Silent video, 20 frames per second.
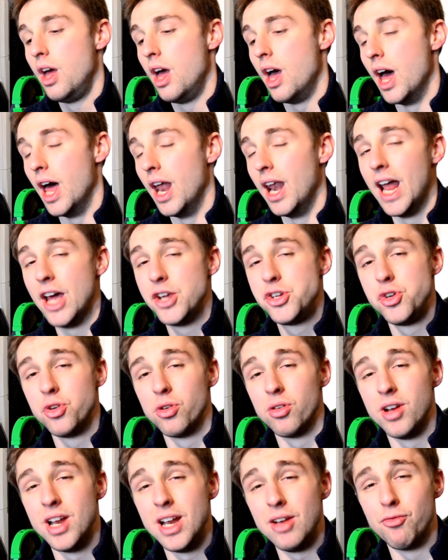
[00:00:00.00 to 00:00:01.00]
Unless
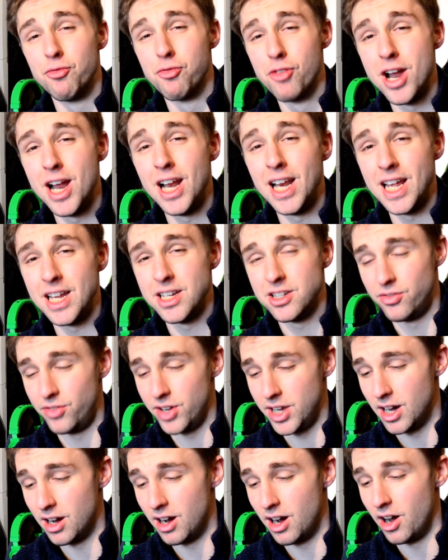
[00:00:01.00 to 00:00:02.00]
you're really into
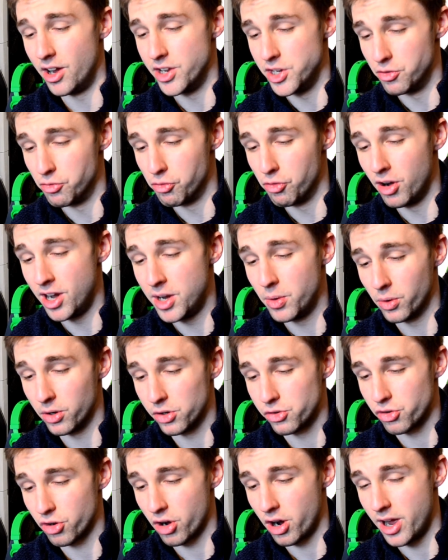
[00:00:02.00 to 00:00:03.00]
VR and you really want to
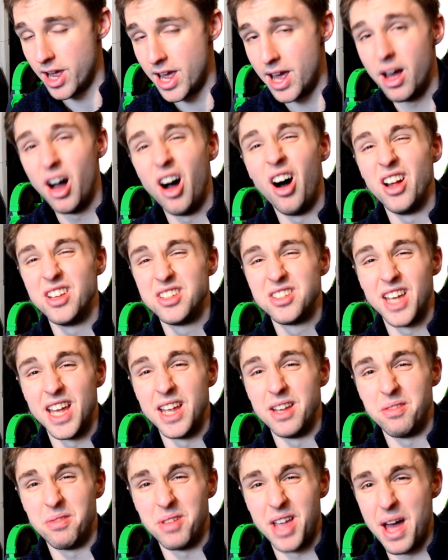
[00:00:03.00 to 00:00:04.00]
try it, I'd
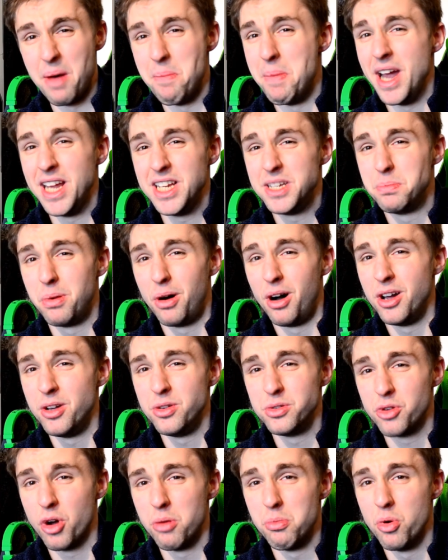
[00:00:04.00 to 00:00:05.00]
say get a mate to buy it who's
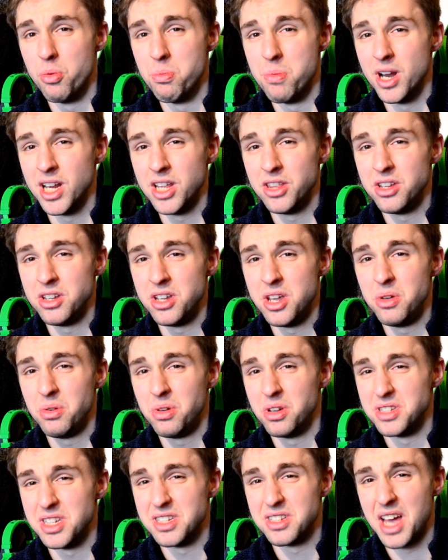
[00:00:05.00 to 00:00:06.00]
got more money than you,
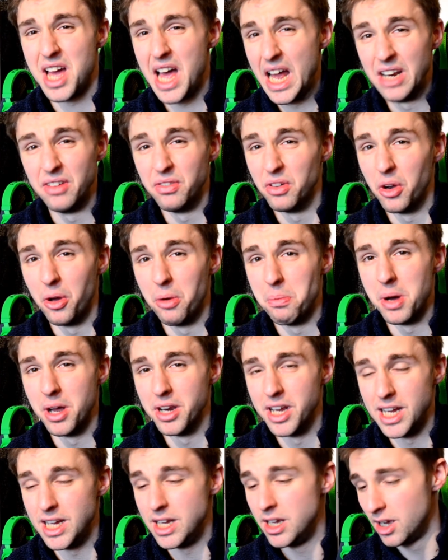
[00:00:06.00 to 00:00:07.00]
because it's a hell of a lot of
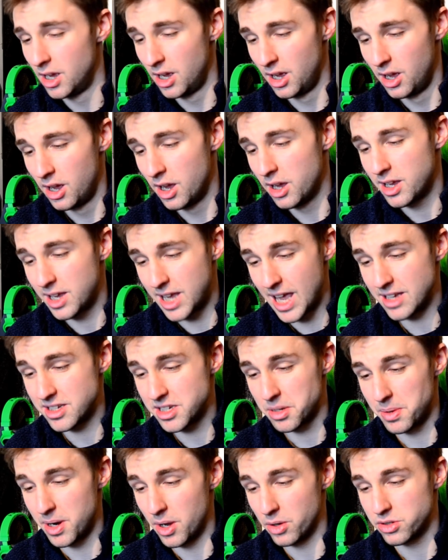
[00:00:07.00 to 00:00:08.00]
money. Get
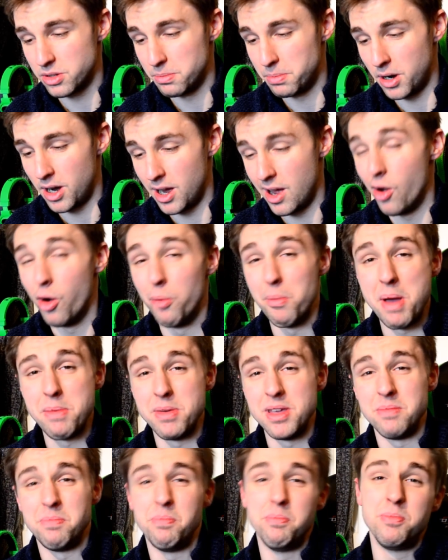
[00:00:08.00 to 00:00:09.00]
someone else to buy it, or
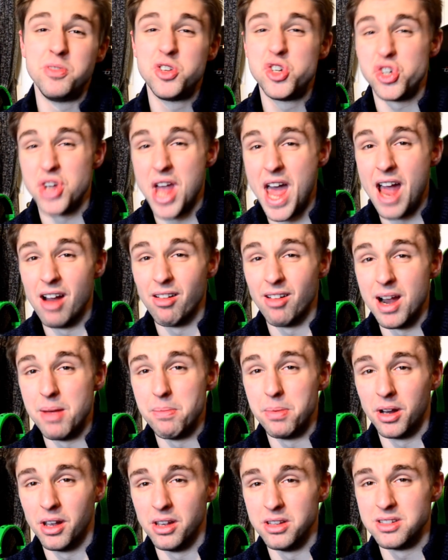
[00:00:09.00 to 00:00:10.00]
maybe share it,
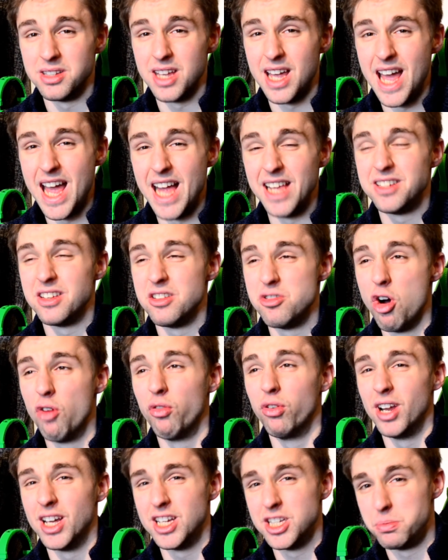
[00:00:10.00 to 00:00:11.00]
because it's a
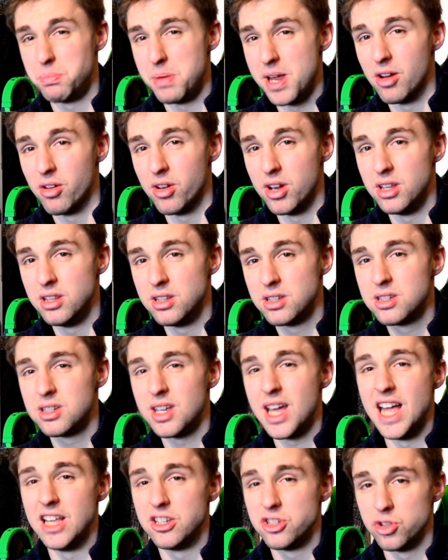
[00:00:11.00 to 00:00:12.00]
novel experience.
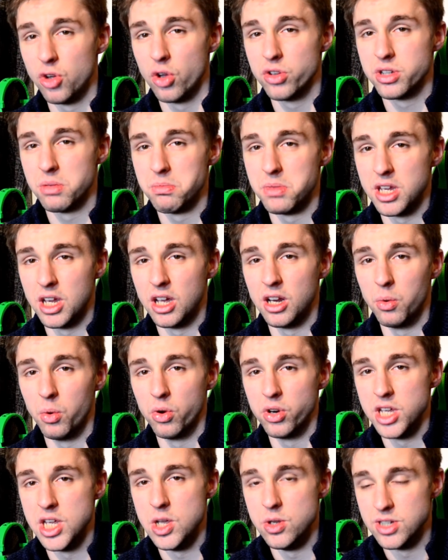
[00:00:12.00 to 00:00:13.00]
It's not something you're going to want
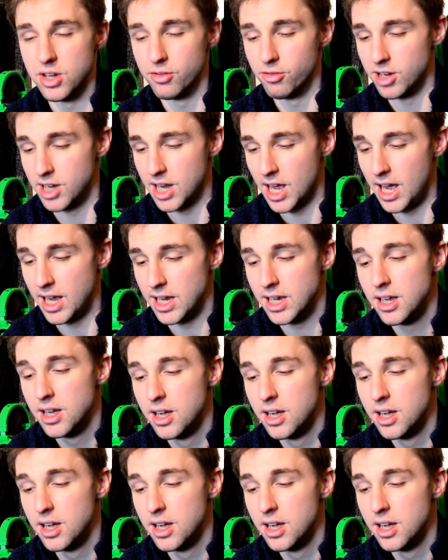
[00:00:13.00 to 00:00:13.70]
to use every day.